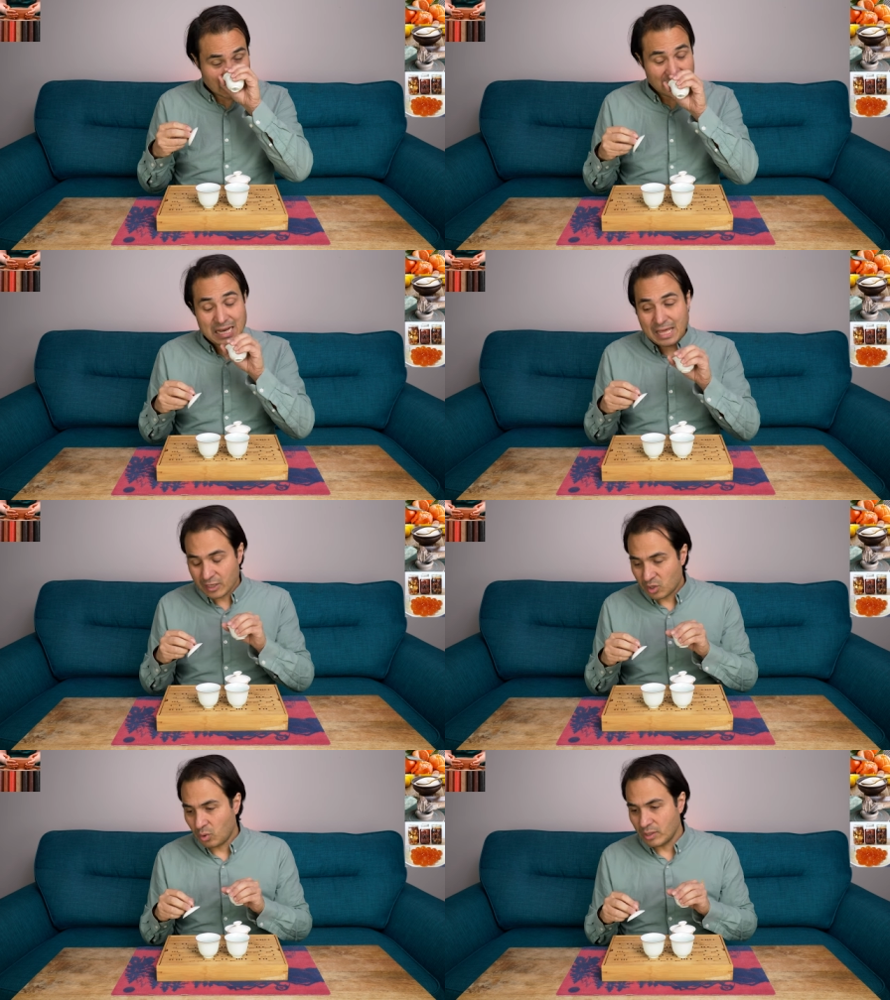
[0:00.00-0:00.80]

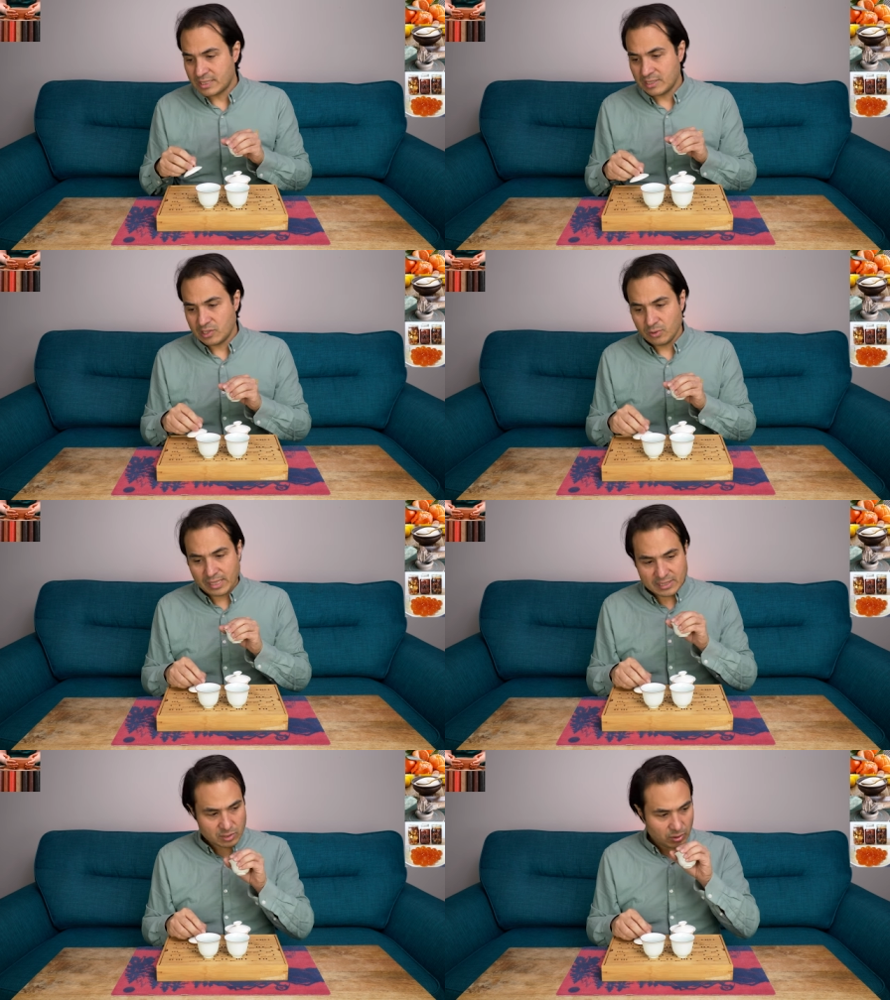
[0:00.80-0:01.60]
leather quality to it.
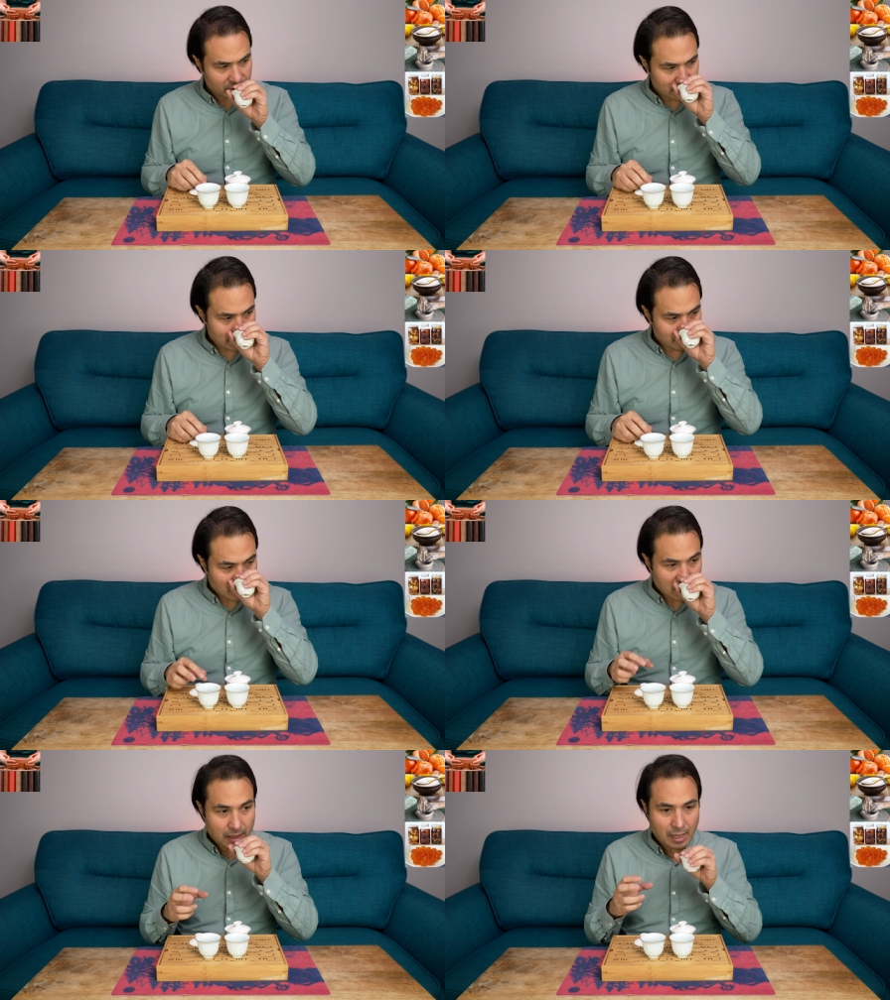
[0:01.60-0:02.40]
It's got that
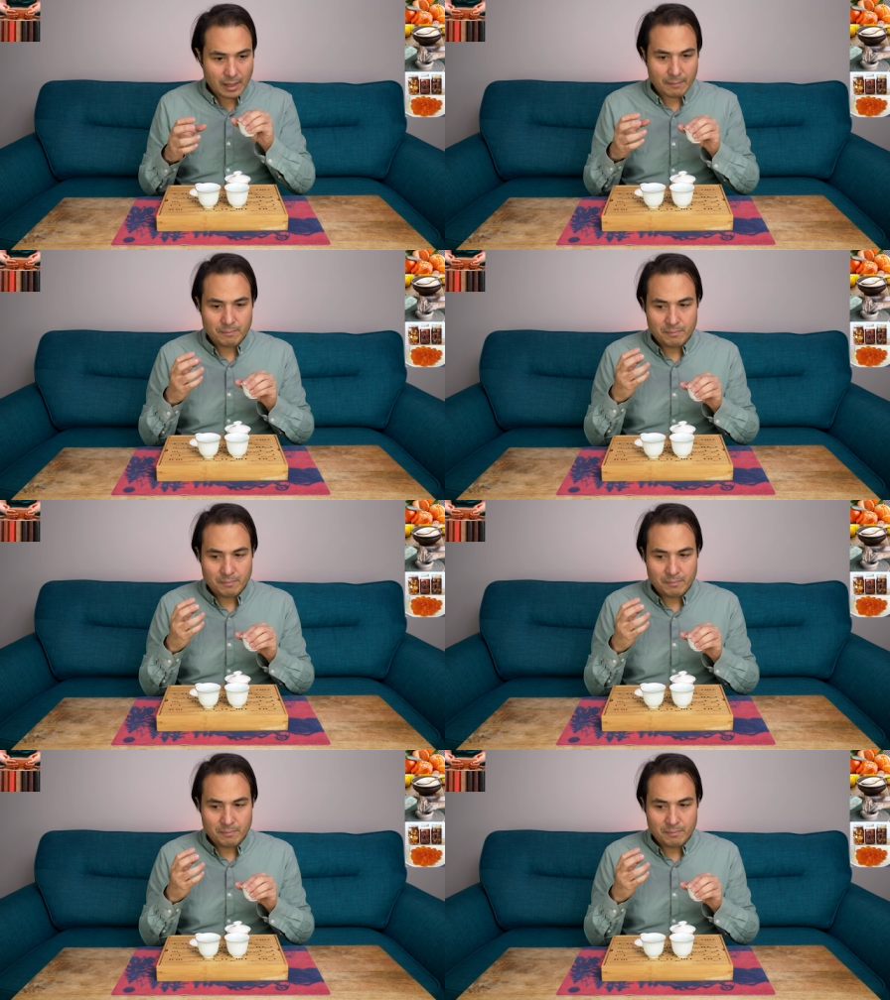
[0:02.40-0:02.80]
uh,